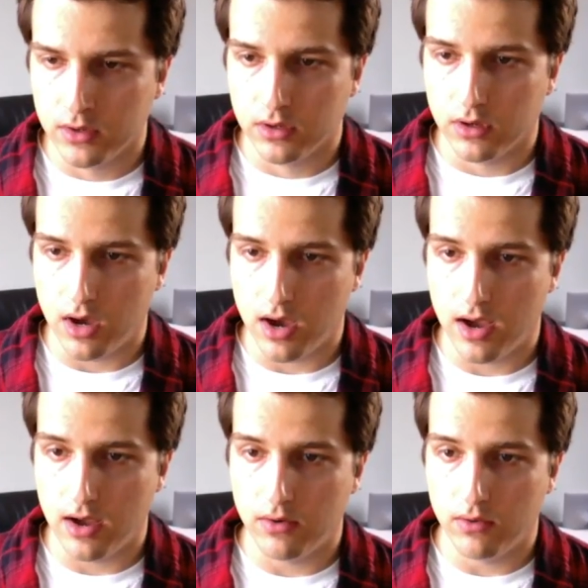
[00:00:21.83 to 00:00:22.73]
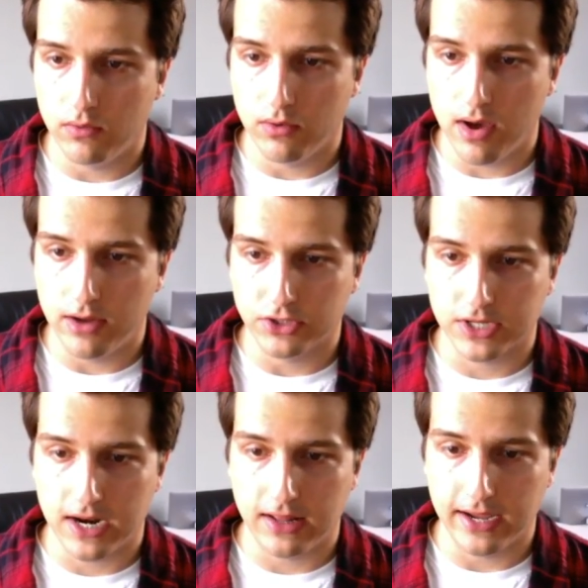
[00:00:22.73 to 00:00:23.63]
uh, I'll just
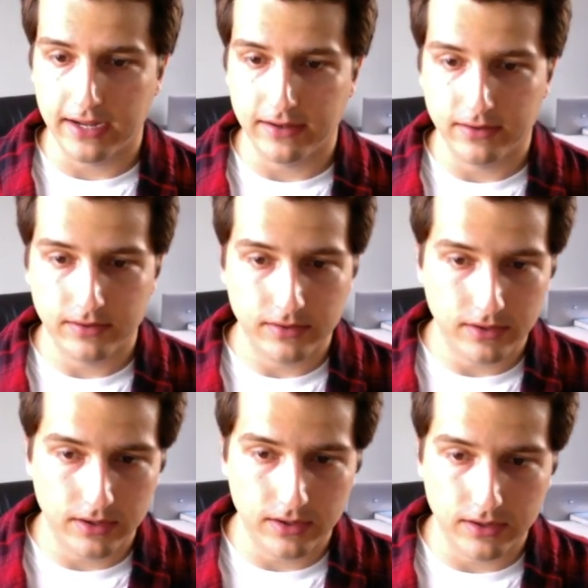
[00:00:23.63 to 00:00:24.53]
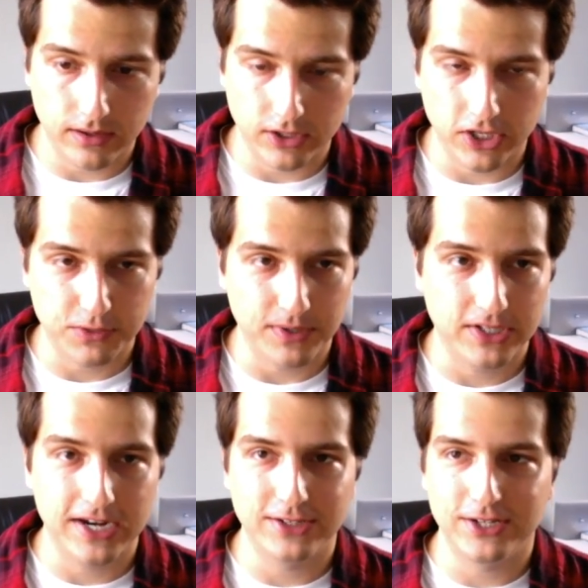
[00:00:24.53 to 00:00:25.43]
kind of like uh, adjust my
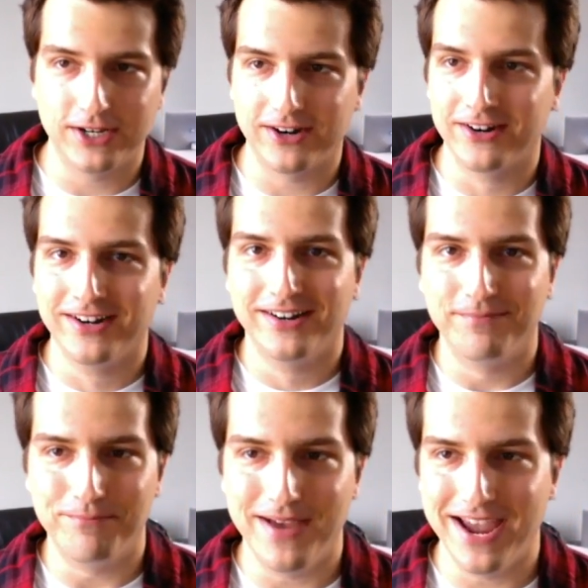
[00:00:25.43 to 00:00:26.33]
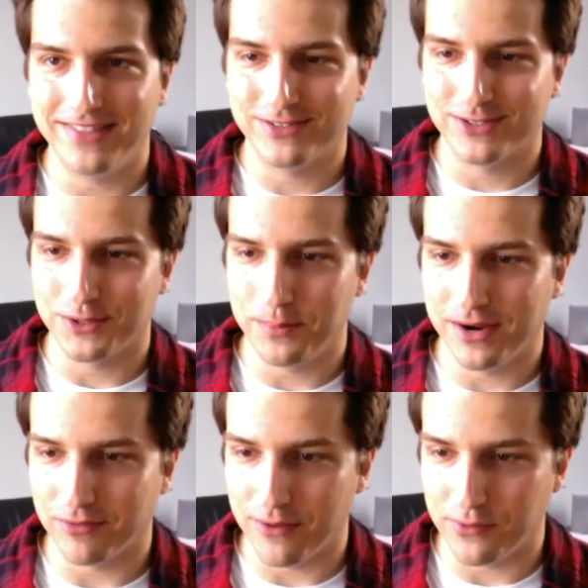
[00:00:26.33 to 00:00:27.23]
settings here. Man, this is going to be a
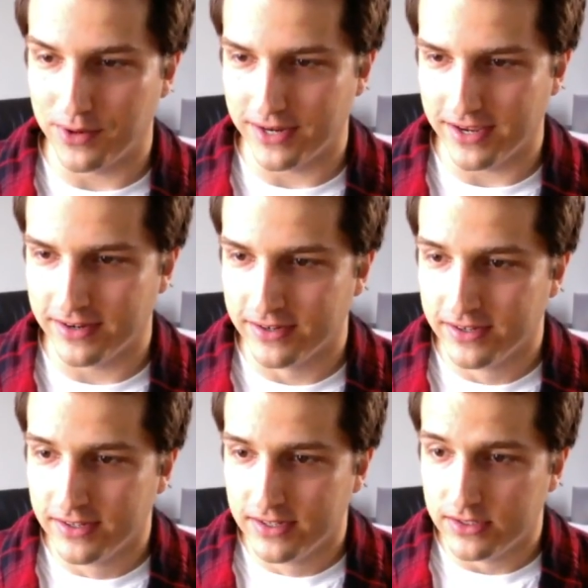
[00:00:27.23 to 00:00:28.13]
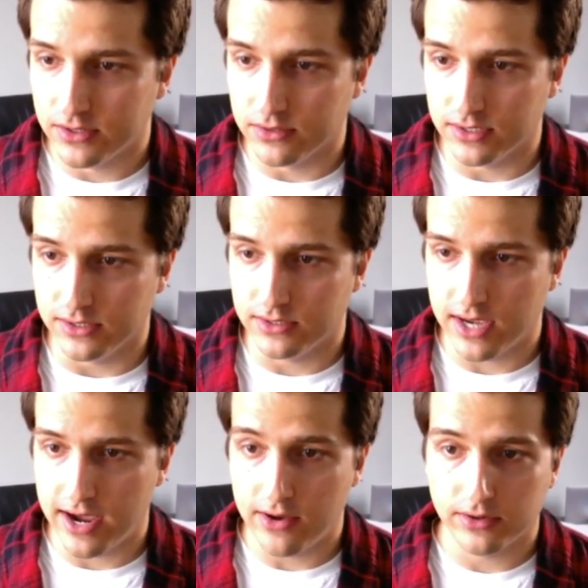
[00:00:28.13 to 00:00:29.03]
rough one today. So let's see,
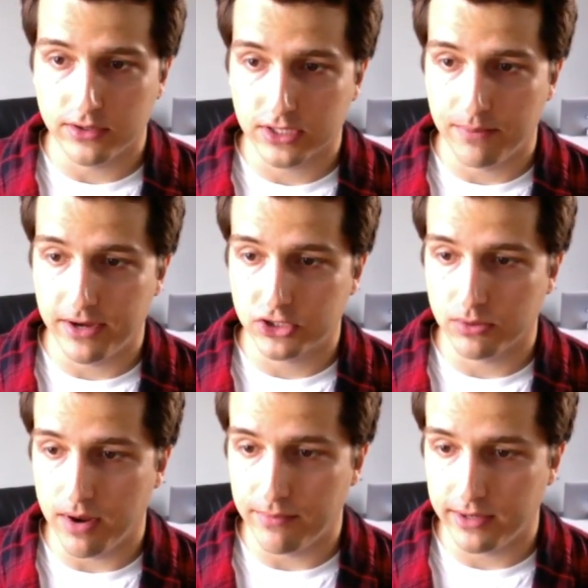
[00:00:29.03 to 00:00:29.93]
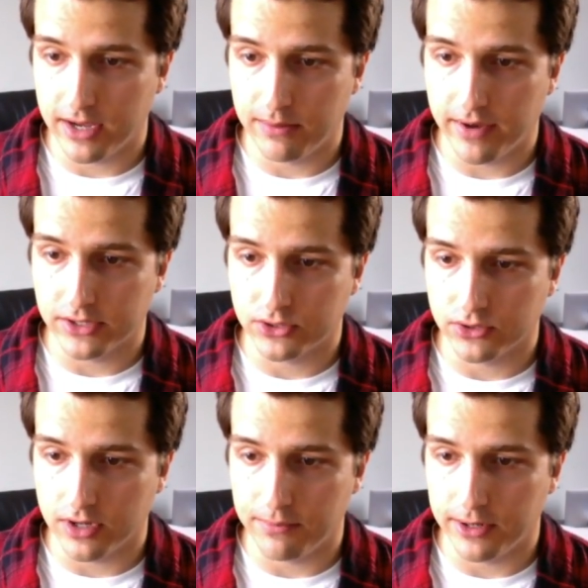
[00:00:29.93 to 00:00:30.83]
sound, just got to make sure my Yeti mic's turned
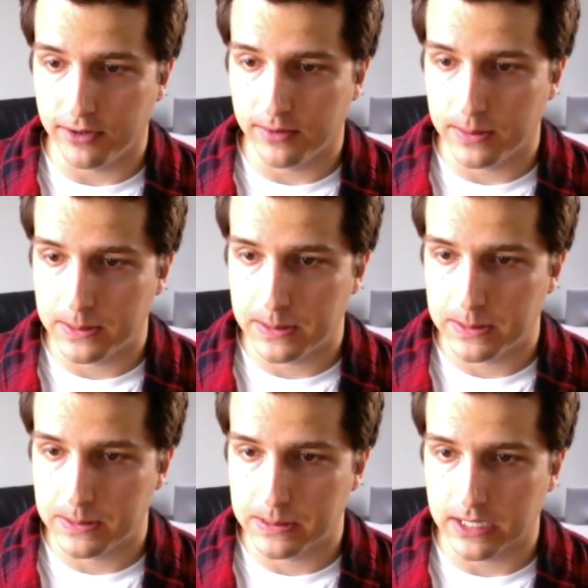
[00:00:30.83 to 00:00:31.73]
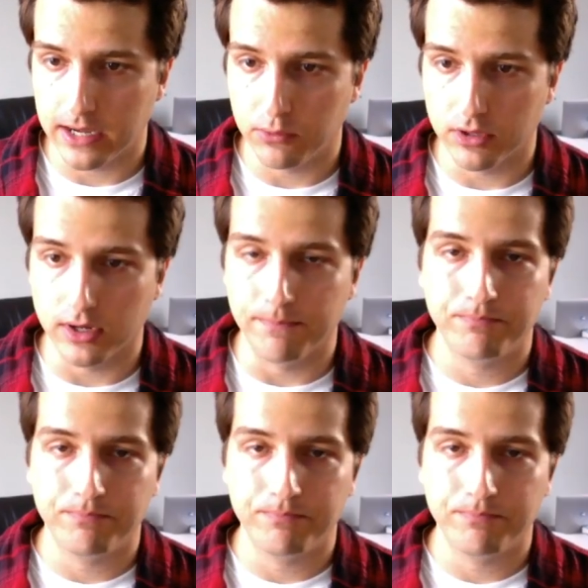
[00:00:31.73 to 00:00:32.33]
up here. Okay, we're good.